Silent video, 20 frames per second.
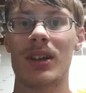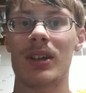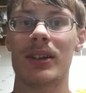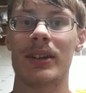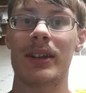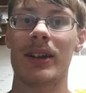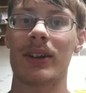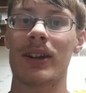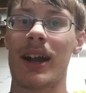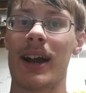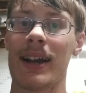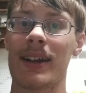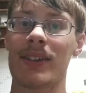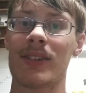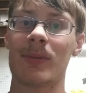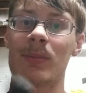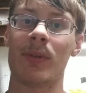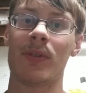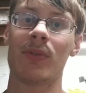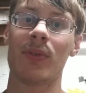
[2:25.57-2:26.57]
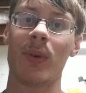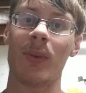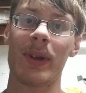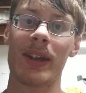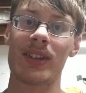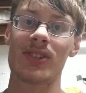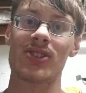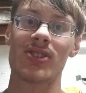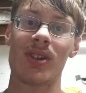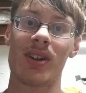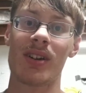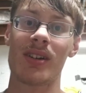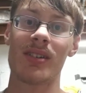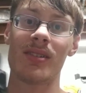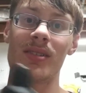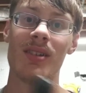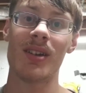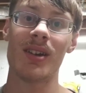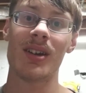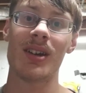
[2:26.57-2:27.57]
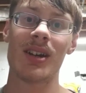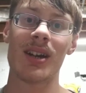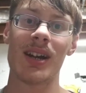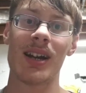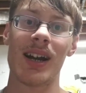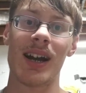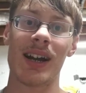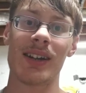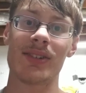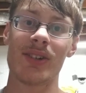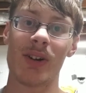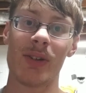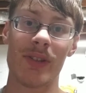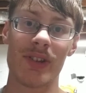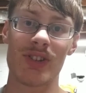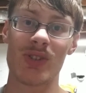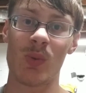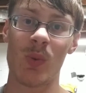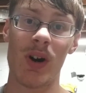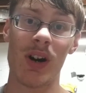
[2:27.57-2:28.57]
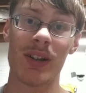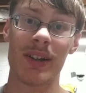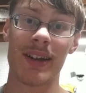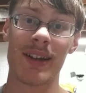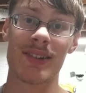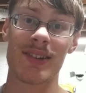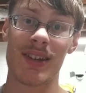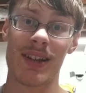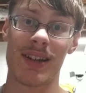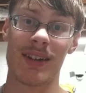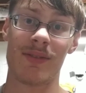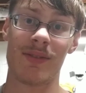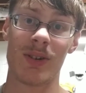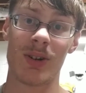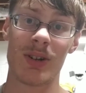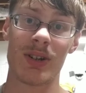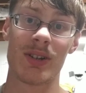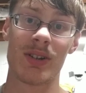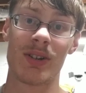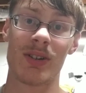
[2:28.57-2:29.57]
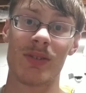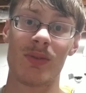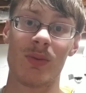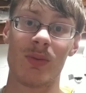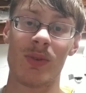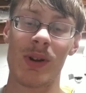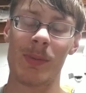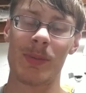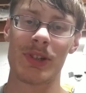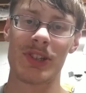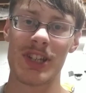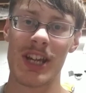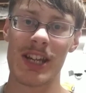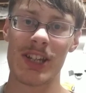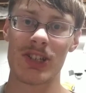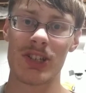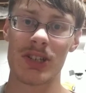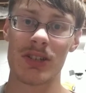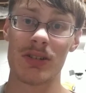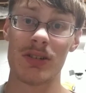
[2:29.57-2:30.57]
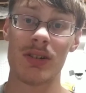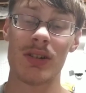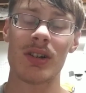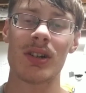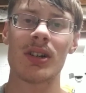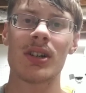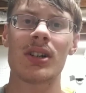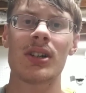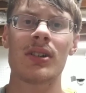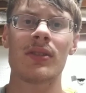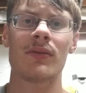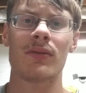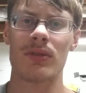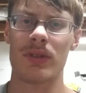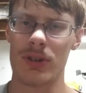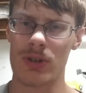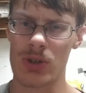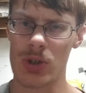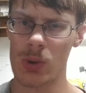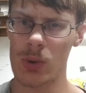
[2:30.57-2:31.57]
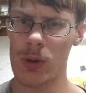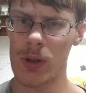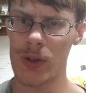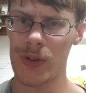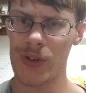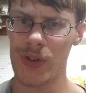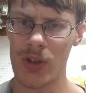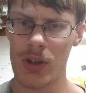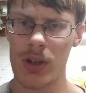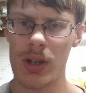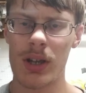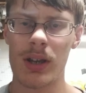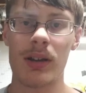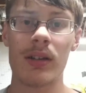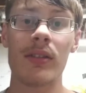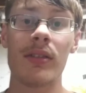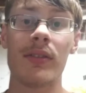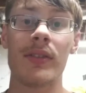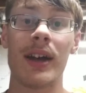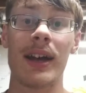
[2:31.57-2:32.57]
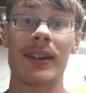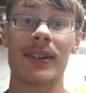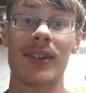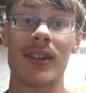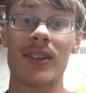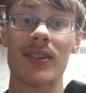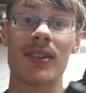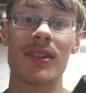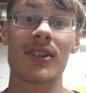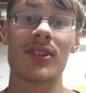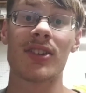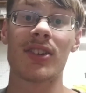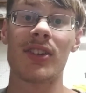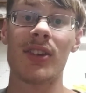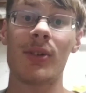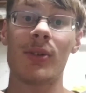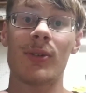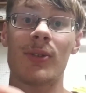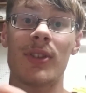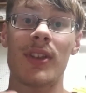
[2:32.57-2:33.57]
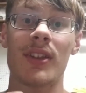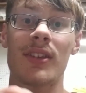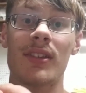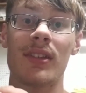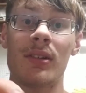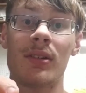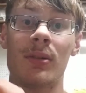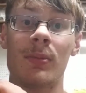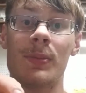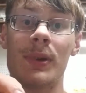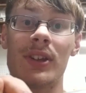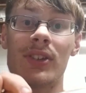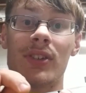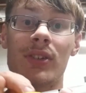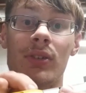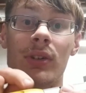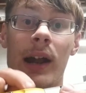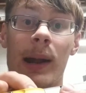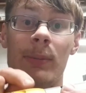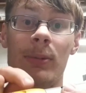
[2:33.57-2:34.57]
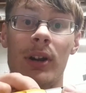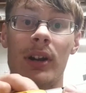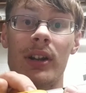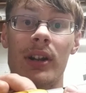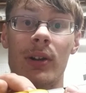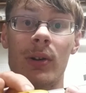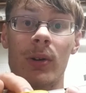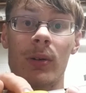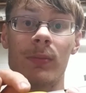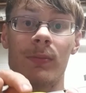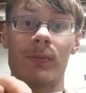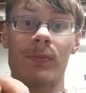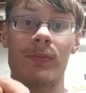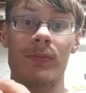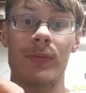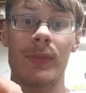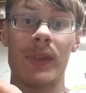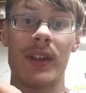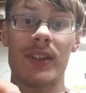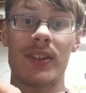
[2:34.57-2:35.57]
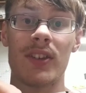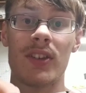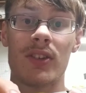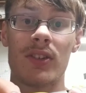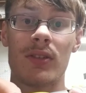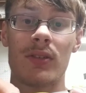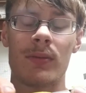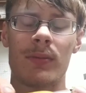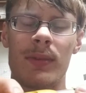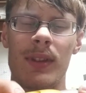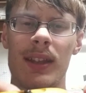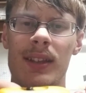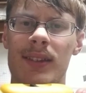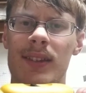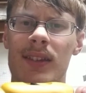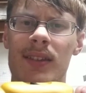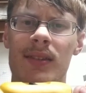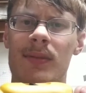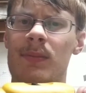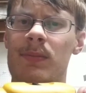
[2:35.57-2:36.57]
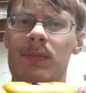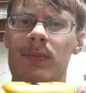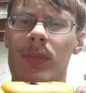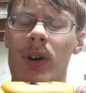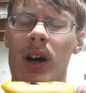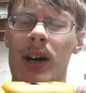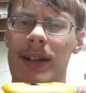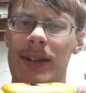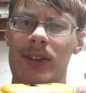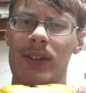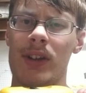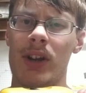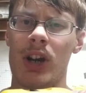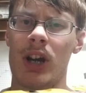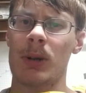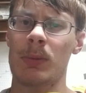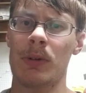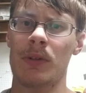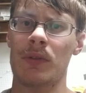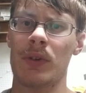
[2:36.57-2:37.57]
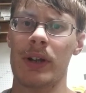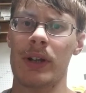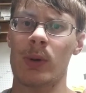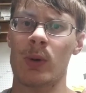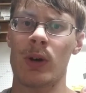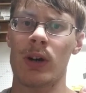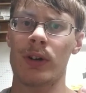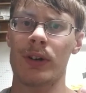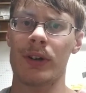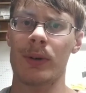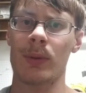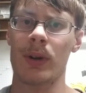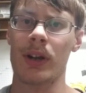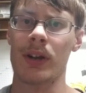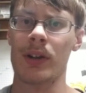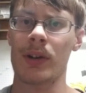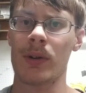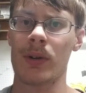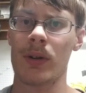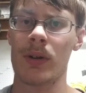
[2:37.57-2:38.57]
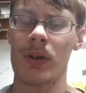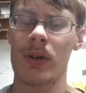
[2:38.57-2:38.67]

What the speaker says: Now guys, before we get started, I know that DeWalt hasn't had a very good reputation for their tools. That doesn't excuse this little piece of crap right here. This is honestly Harbor Freight quality right here.